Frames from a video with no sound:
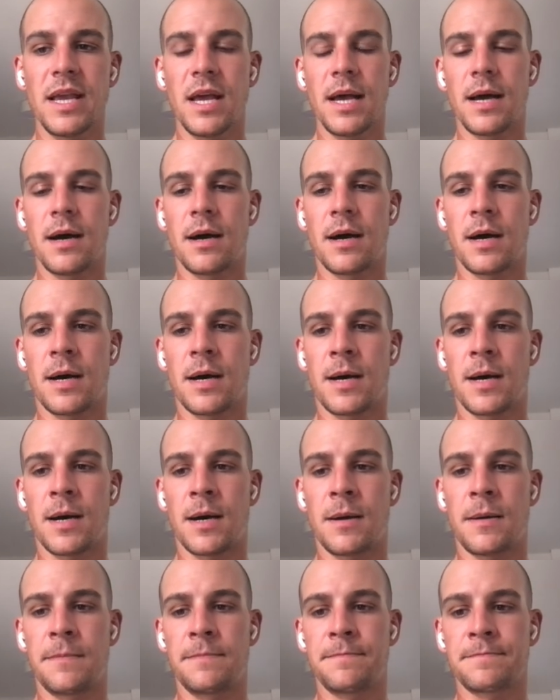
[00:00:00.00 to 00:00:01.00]

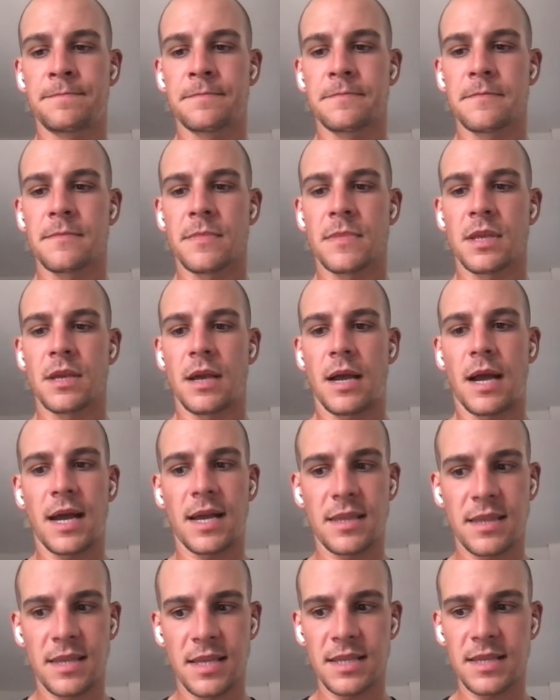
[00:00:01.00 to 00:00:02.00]
I
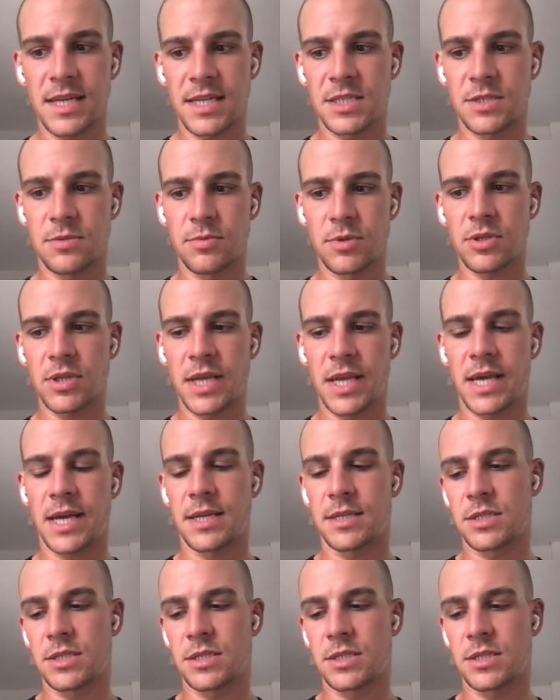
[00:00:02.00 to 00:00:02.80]
think that's really it.